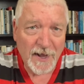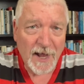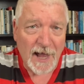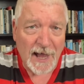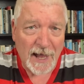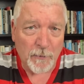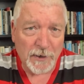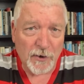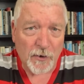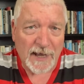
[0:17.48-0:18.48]
We're
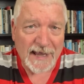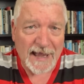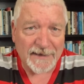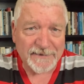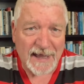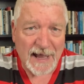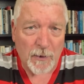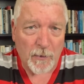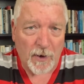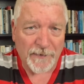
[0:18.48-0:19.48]
looking at how